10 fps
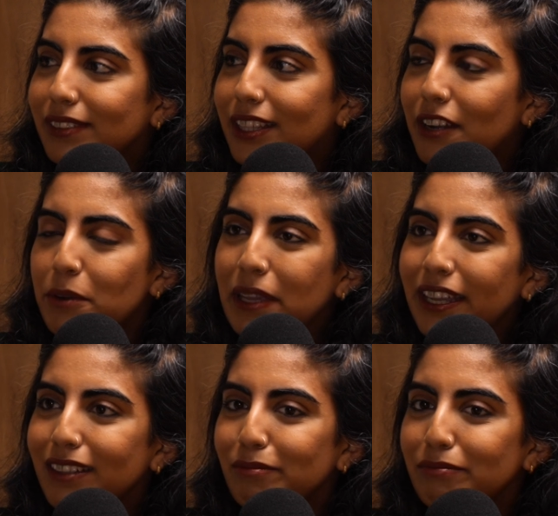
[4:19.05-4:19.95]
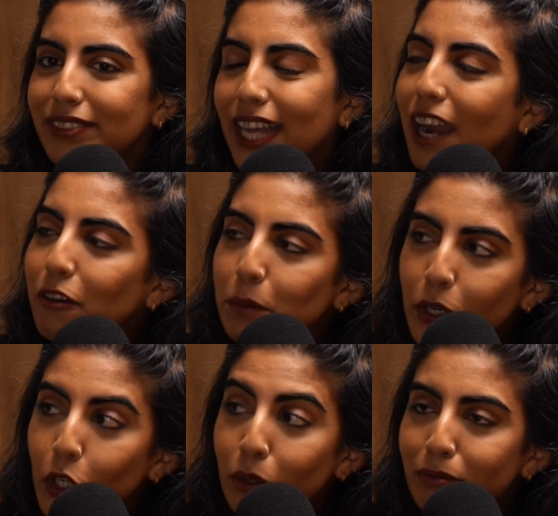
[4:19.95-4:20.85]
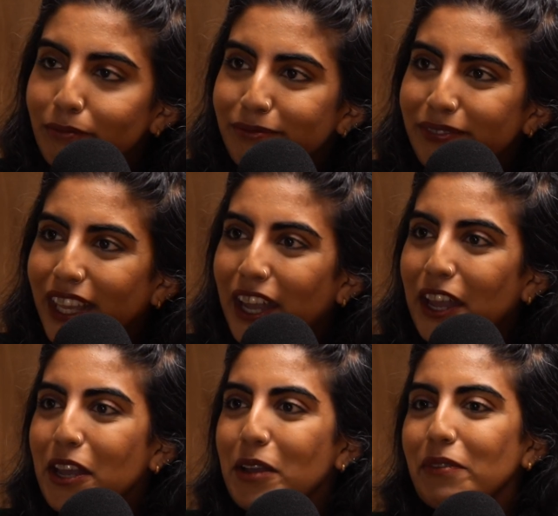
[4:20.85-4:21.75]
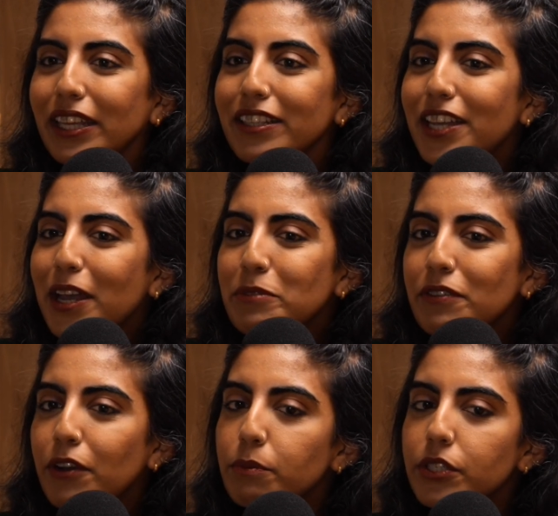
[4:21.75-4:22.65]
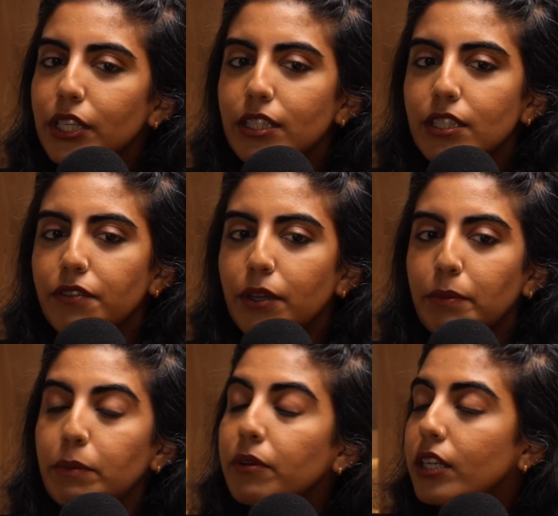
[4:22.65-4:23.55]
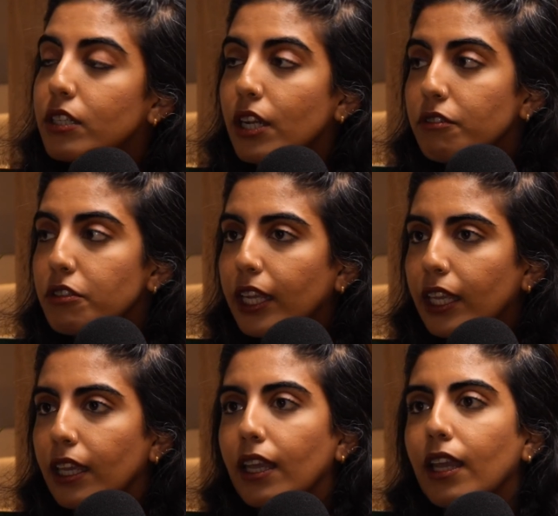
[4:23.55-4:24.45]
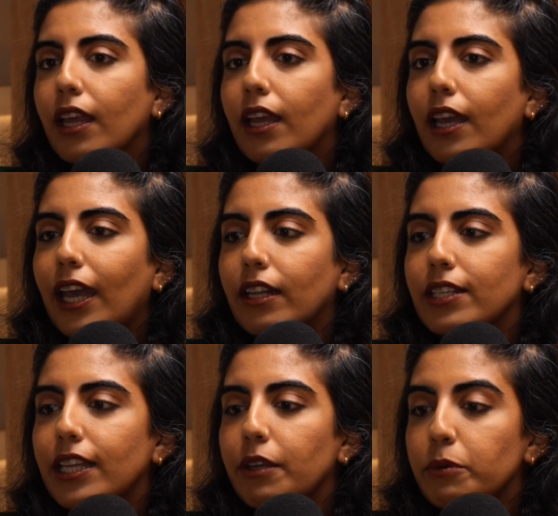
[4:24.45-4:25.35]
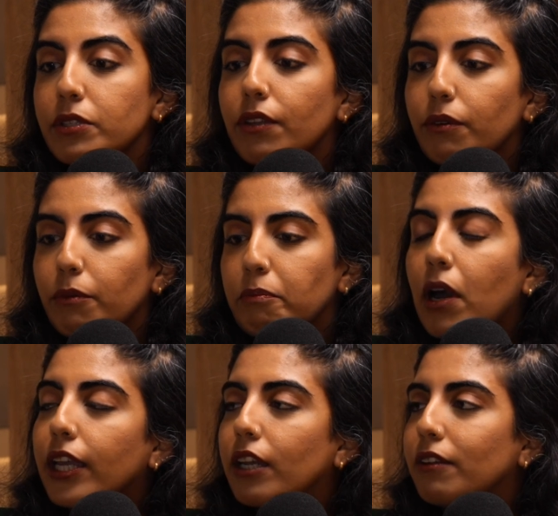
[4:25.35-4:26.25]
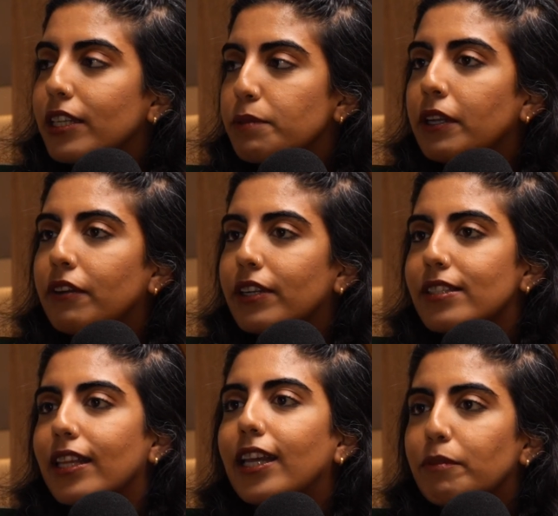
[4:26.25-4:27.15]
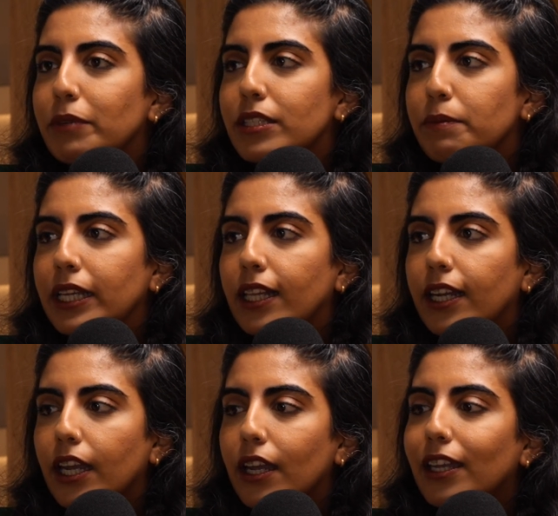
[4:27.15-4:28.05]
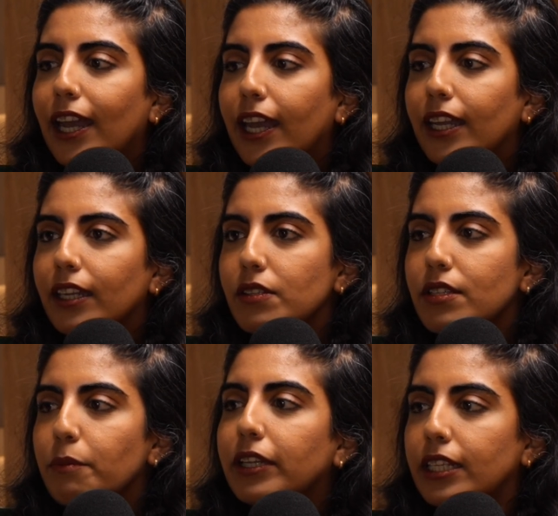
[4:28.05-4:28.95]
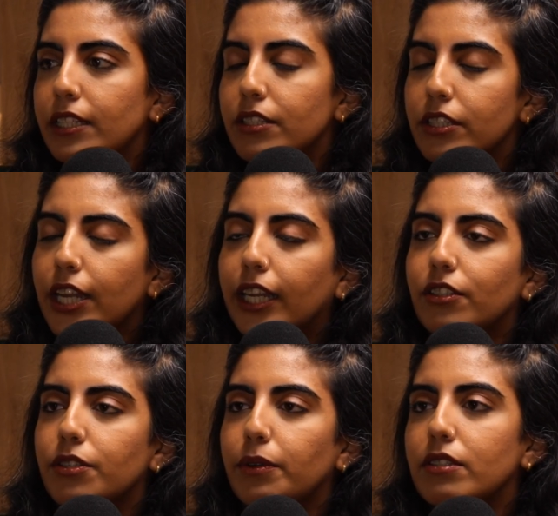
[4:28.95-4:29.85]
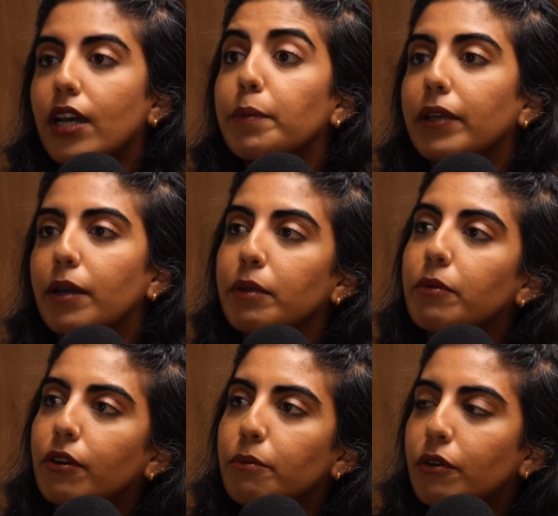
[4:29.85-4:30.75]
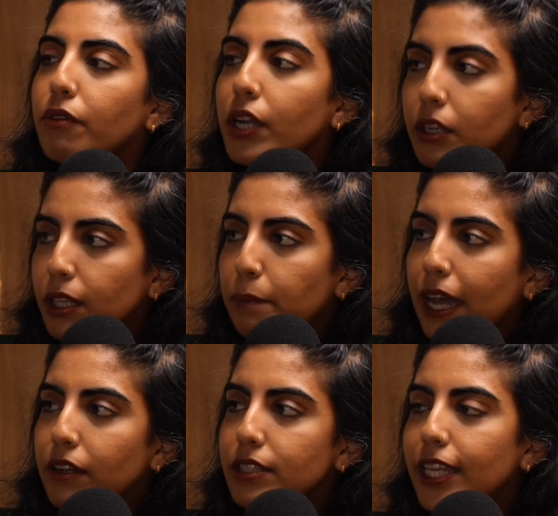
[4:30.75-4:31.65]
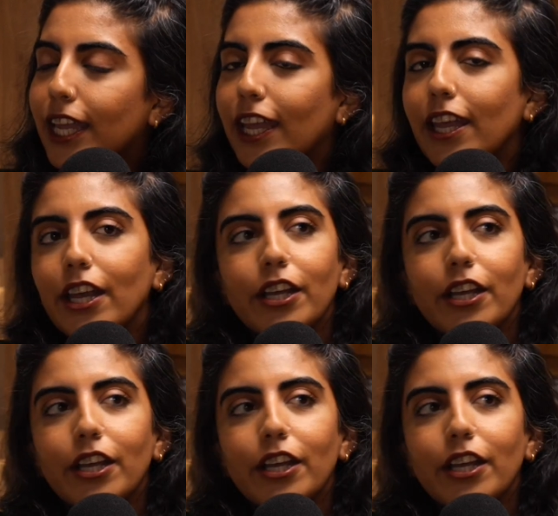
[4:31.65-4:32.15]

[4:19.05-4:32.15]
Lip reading: they're a bit terrible in terms of options for people that don't drink. And it was my own experience that led me to be like, okay, something needs to change. So I started becoming more and more vocal about it.